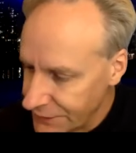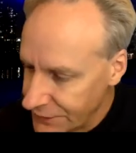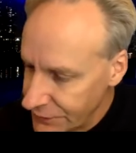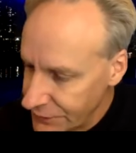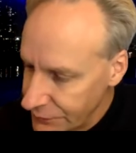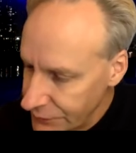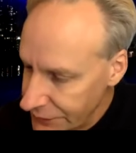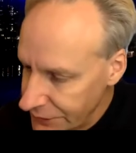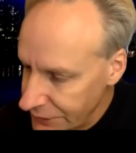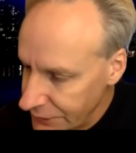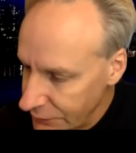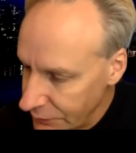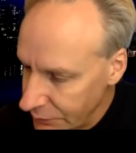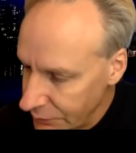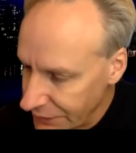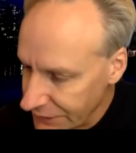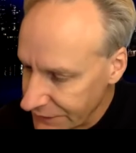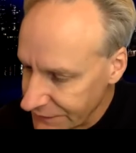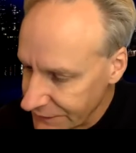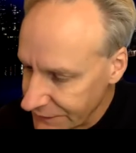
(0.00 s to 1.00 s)
2q
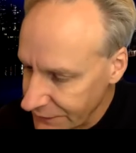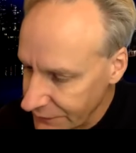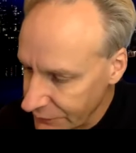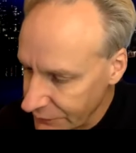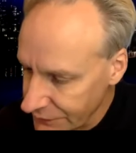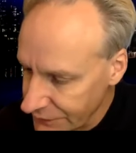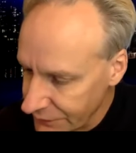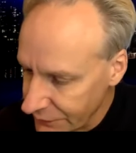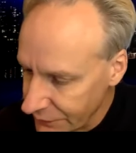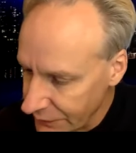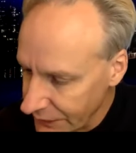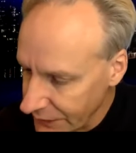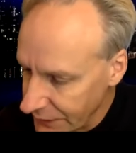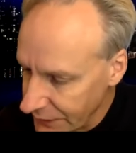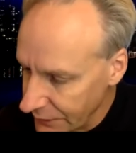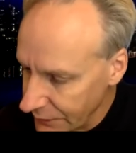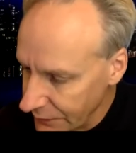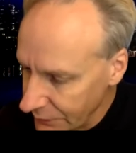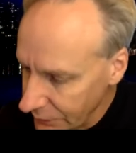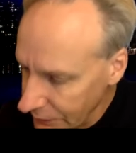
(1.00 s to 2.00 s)
plus q is
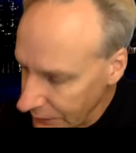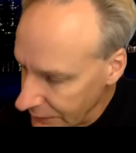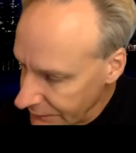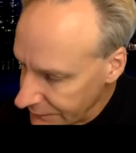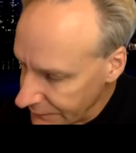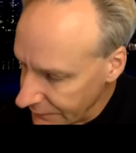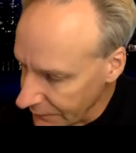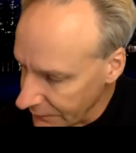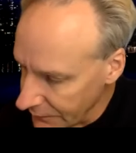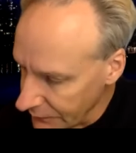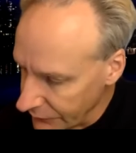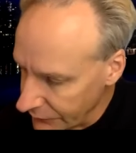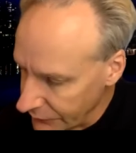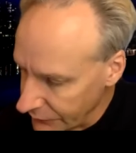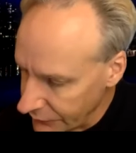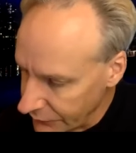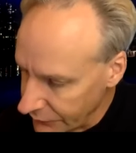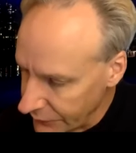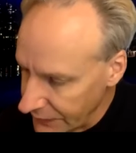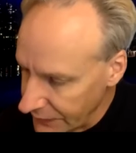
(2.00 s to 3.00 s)
3q. So
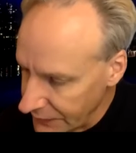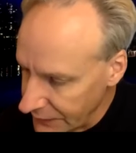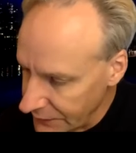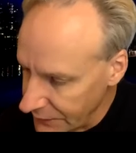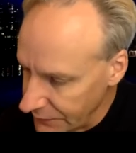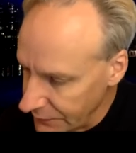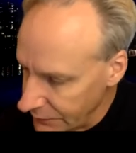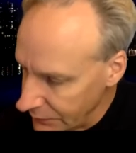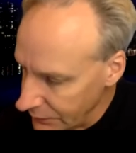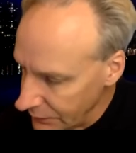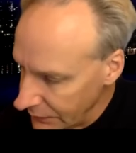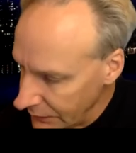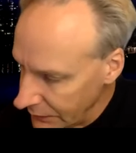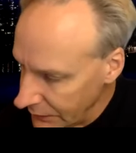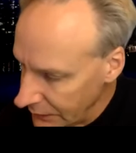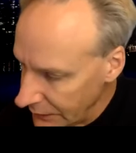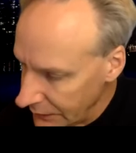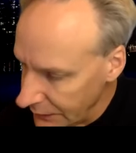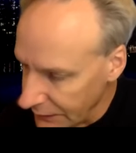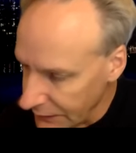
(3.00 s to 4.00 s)
3q
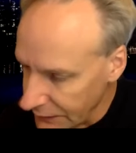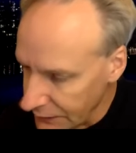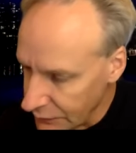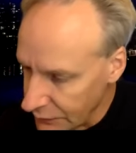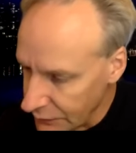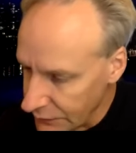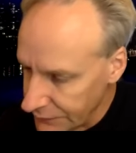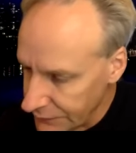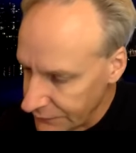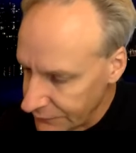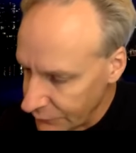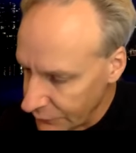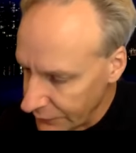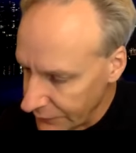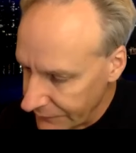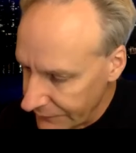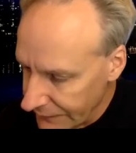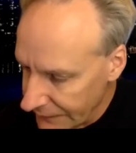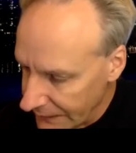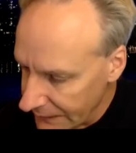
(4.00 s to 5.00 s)
equals
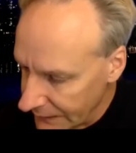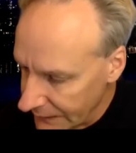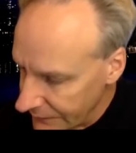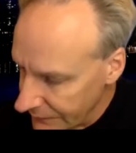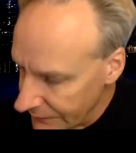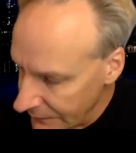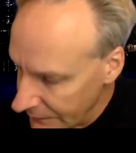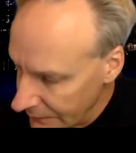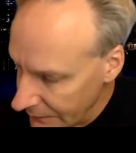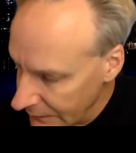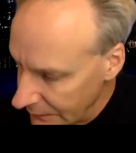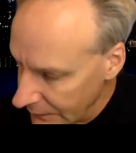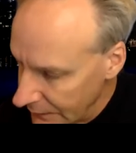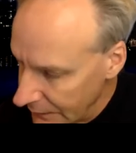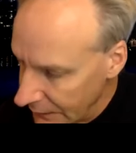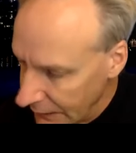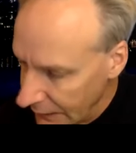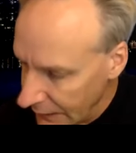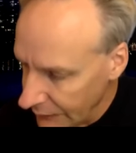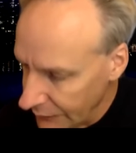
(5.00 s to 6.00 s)
45.
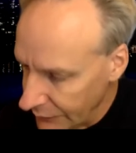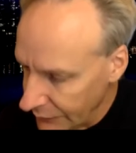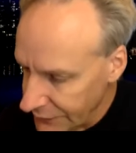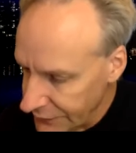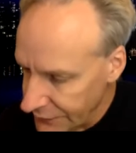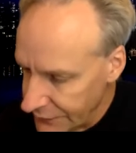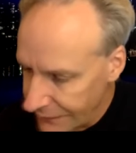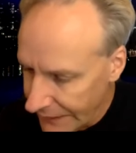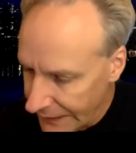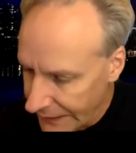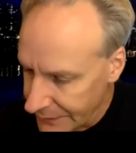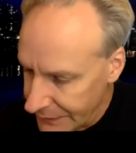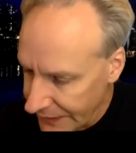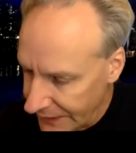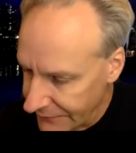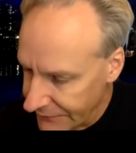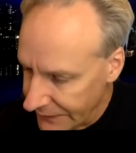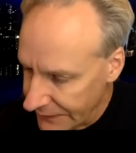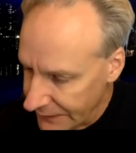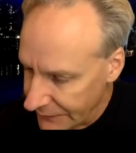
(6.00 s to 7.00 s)
And when you divide by
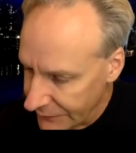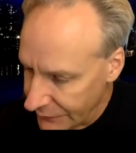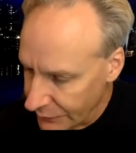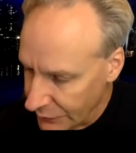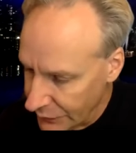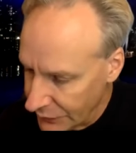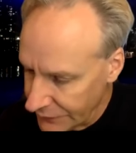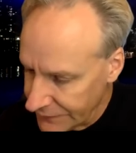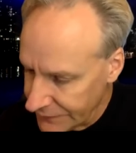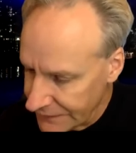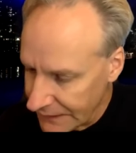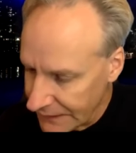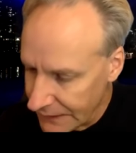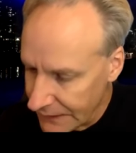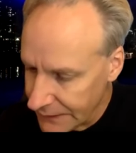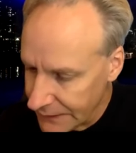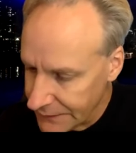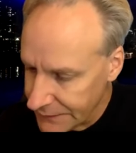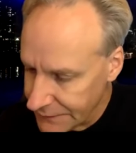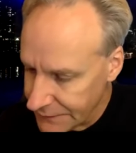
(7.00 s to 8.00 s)
5 on both
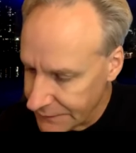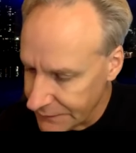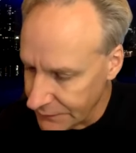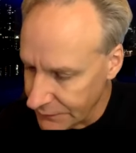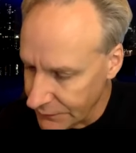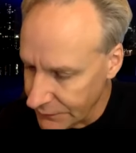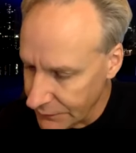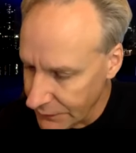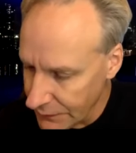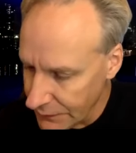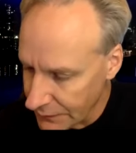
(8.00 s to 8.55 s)
sides, if you